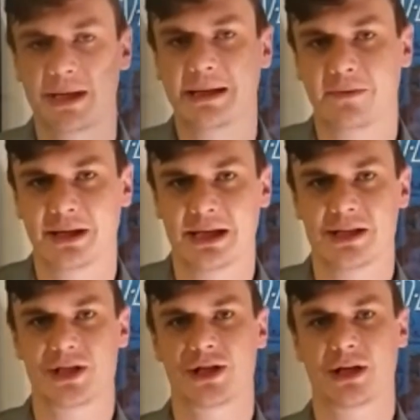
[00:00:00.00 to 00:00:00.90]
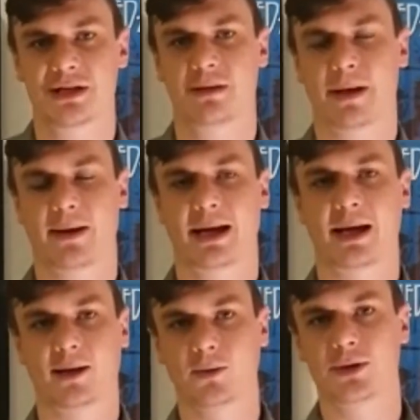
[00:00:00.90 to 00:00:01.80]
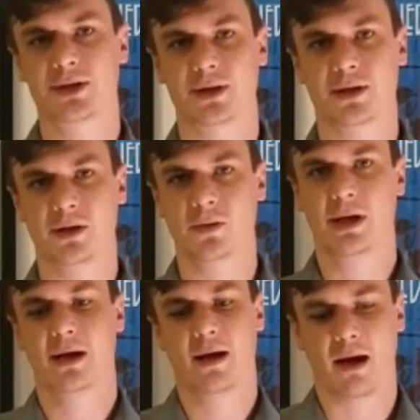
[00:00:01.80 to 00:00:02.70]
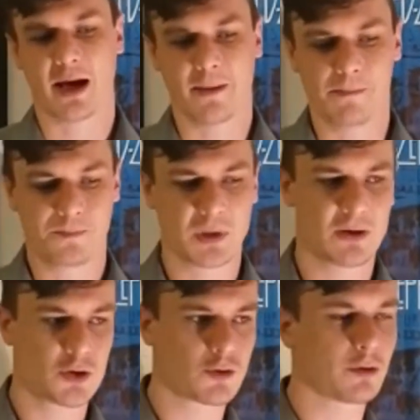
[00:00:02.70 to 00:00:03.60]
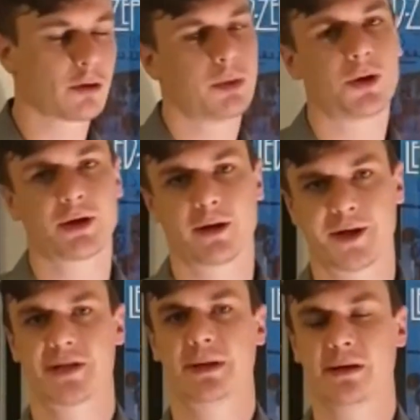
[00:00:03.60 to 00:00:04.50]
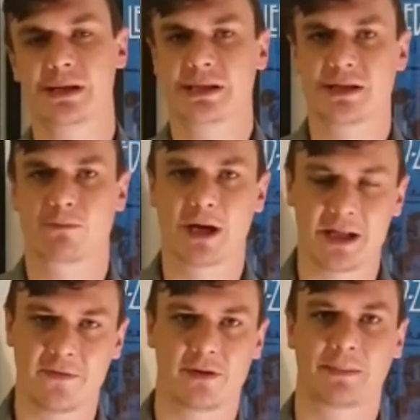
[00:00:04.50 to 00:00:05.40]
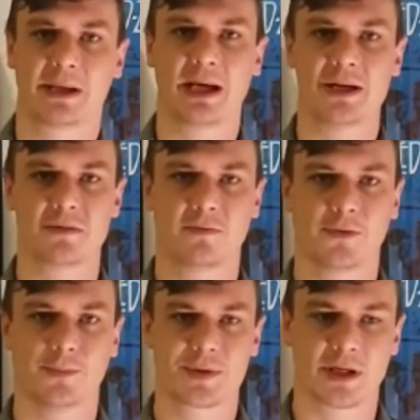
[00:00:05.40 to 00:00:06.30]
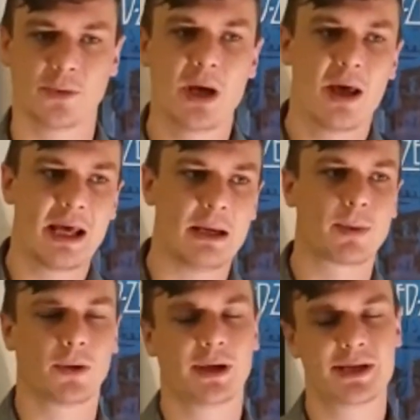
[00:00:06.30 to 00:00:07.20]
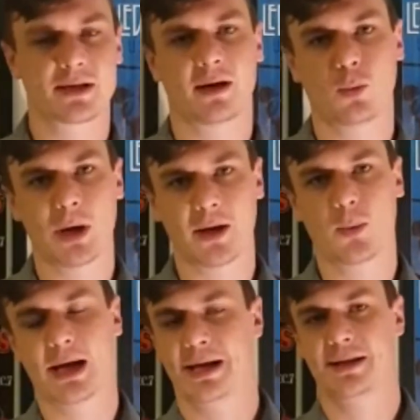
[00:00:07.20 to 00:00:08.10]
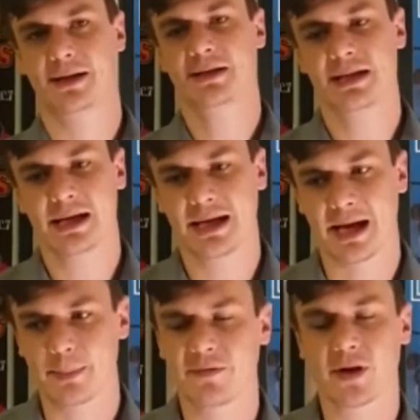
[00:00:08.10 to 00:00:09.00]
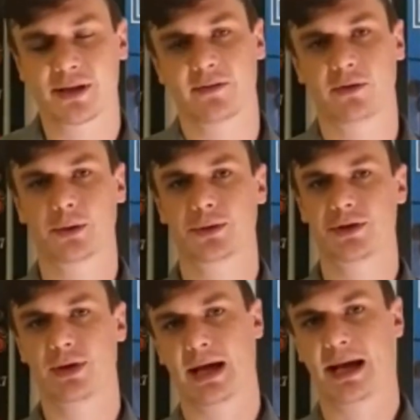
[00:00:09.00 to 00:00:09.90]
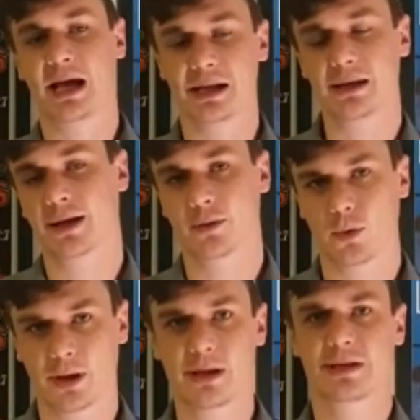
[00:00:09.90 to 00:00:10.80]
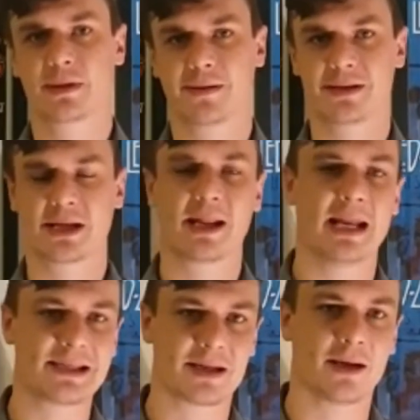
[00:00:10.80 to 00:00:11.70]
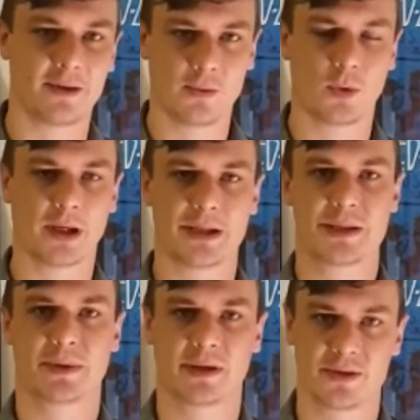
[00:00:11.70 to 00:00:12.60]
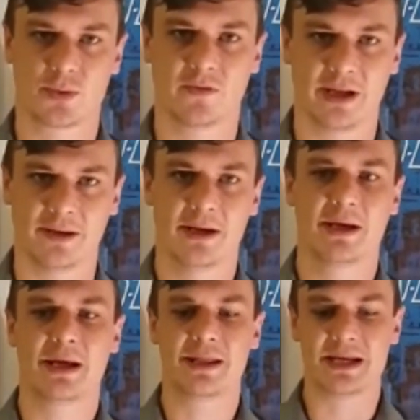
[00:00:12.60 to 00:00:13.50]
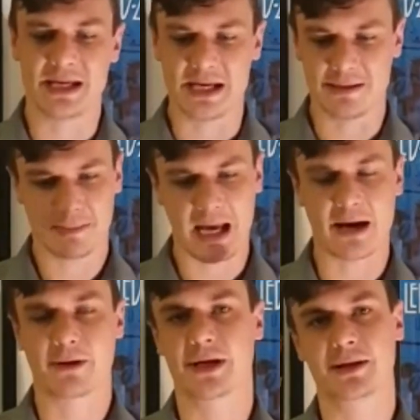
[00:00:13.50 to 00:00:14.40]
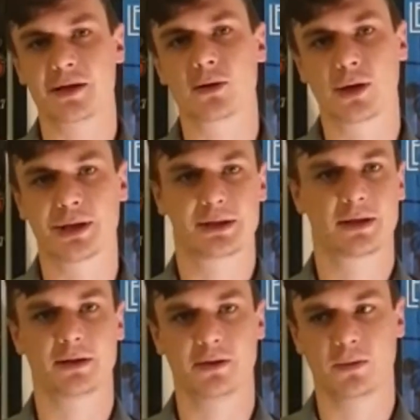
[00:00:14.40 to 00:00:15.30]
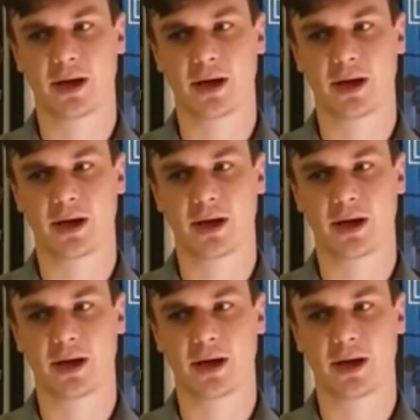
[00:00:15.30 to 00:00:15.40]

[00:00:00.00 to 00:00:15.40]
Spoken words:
given is just about how to draw upon your own experiences ready for your application form. So employers are well aware that it can be very difficult to get any kind of work experience, let alone work experience within the area that you're looking to